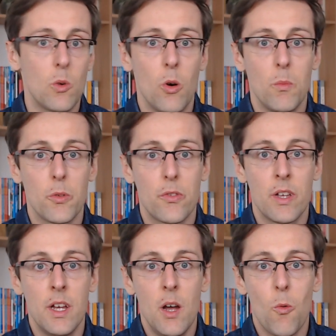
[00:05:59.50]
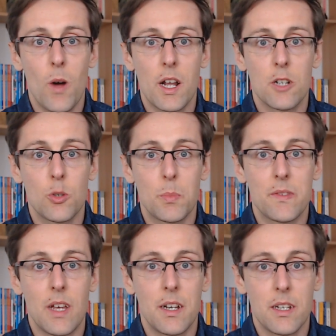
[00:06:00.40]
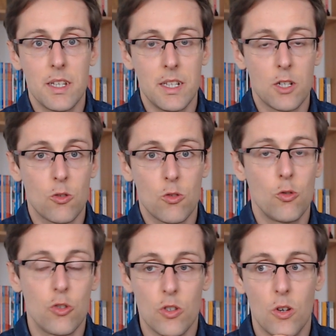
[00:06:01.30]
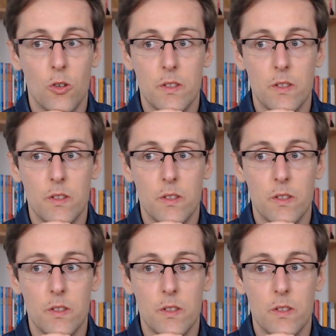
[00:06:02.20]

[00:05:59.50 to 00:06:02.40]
almost one hundred percent in the conclusion or